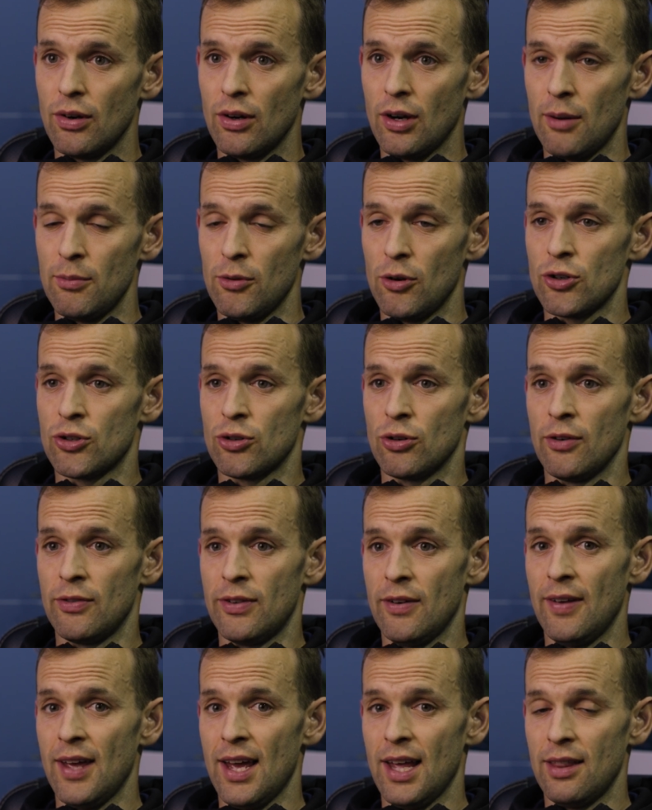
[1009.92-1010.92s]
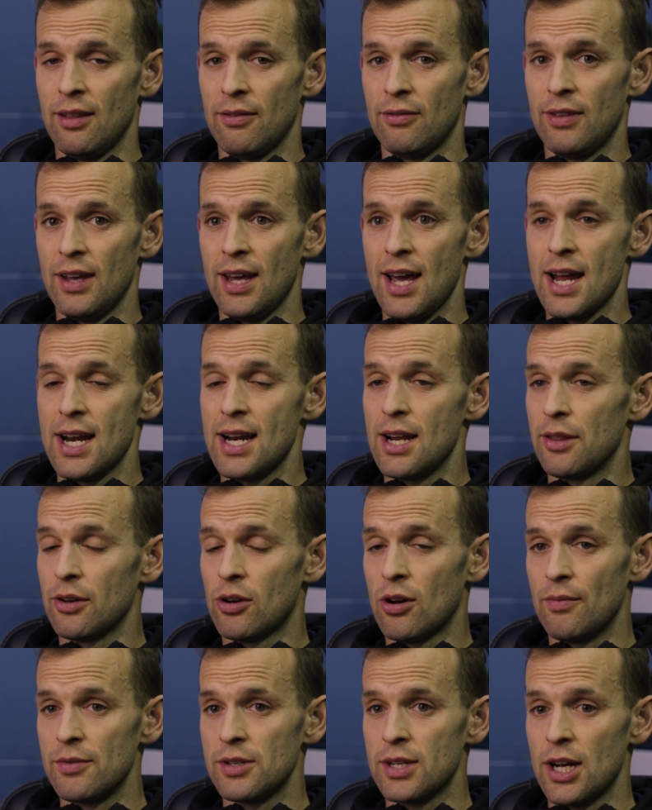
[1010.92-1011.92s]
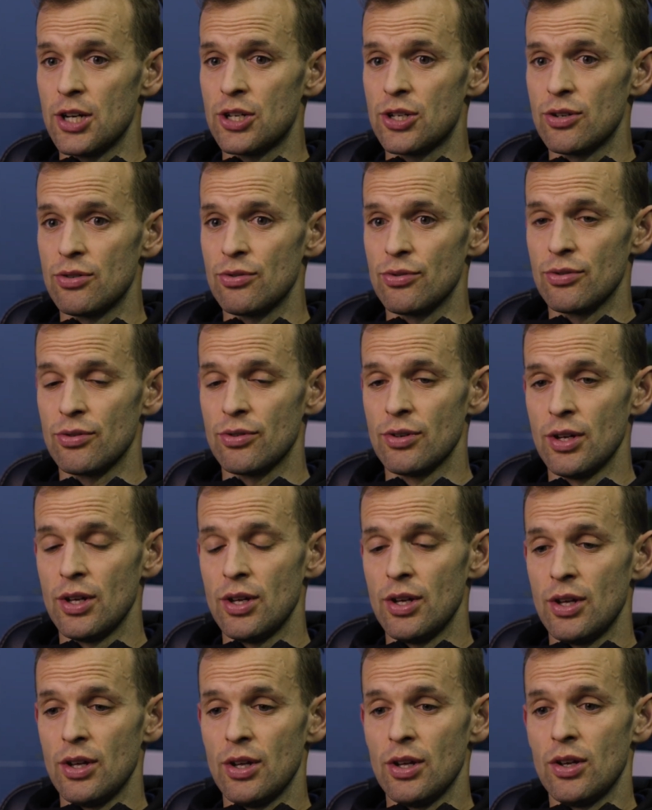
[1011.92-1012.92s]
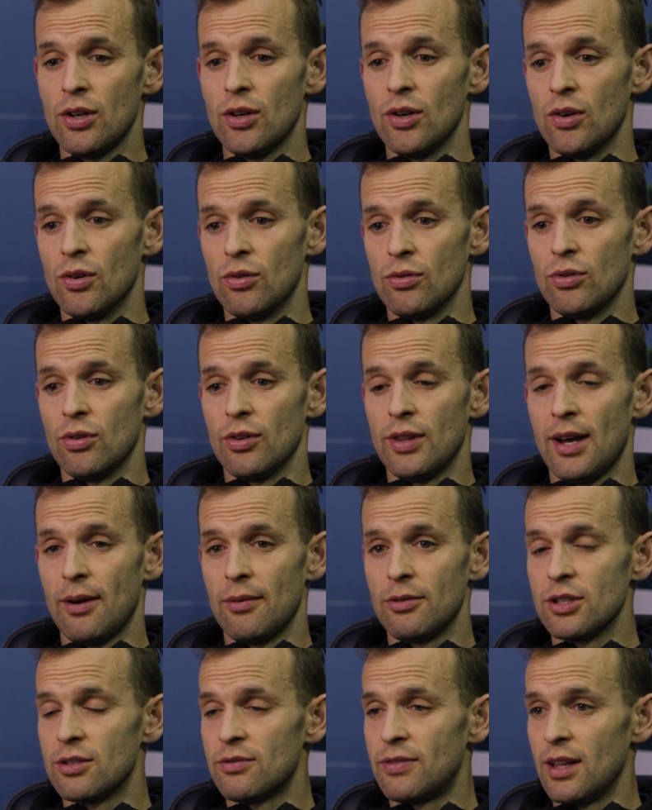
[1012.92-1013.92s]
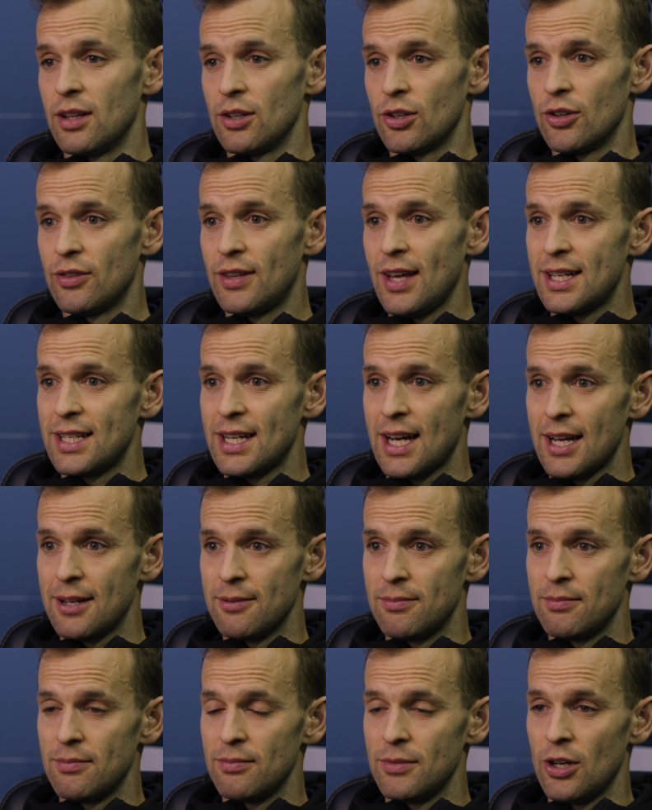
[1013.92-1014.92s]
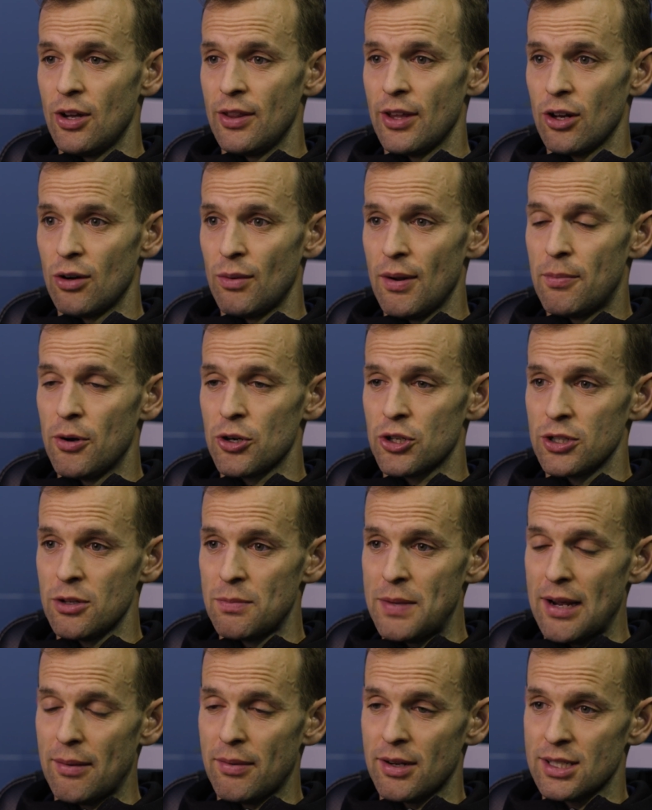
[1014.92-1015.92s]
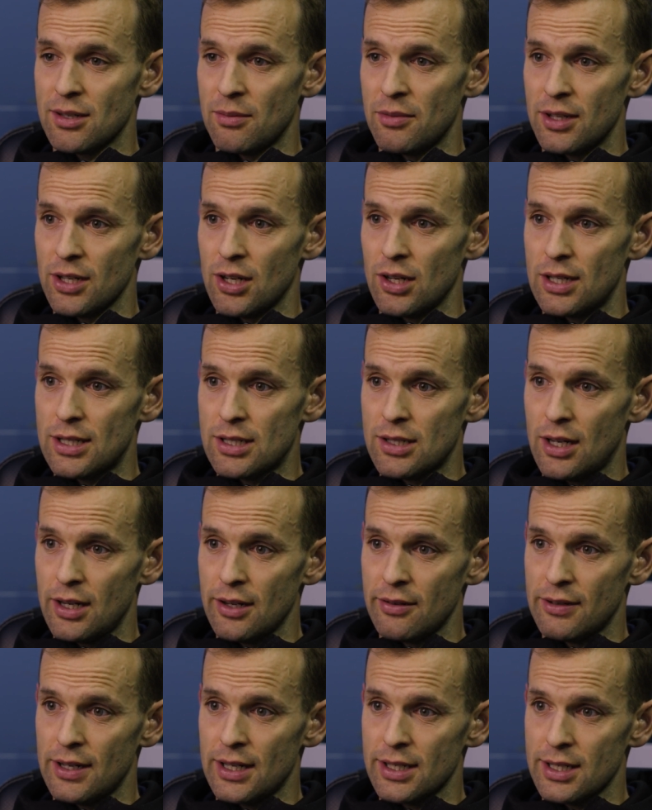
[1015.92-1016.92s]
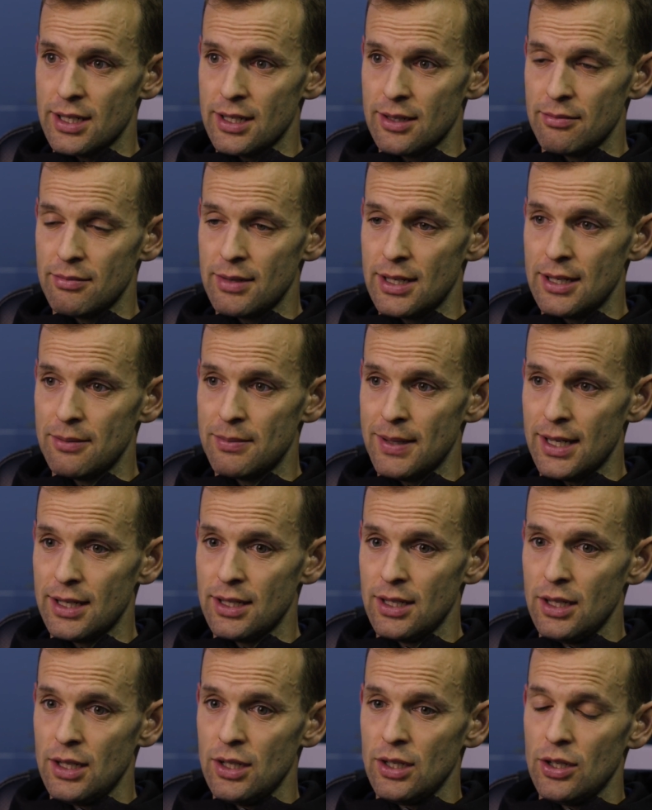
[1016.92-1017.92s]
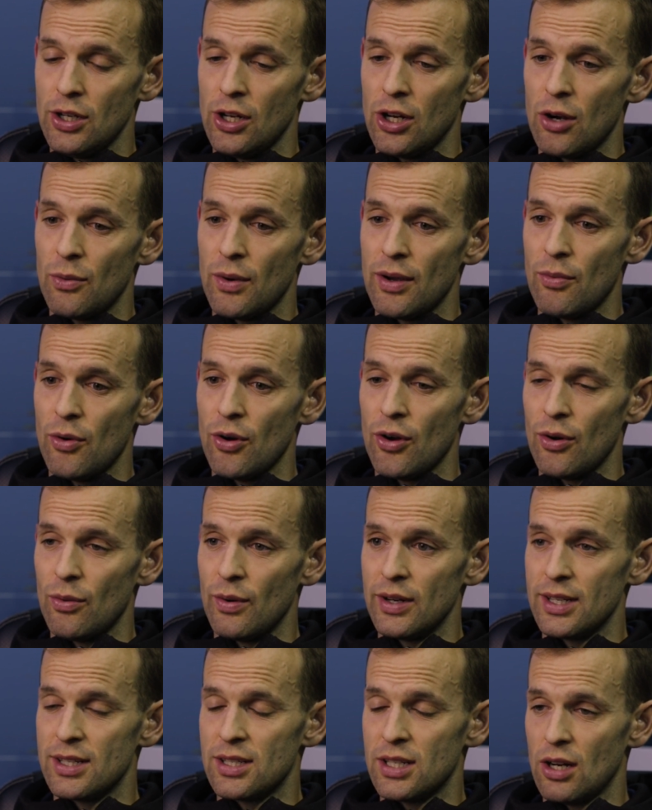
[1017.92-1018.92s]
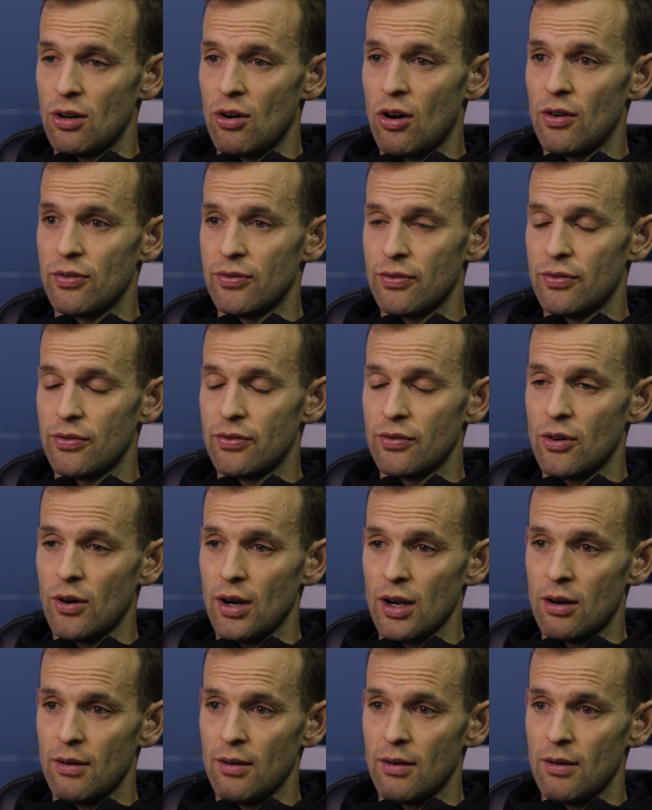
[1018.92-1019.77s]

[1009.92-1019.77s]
I'm not sure if they had another conversation or they were just feeling good that day. They're going to be pushing the back by some of the guys slightly faster than me, but we did set off quite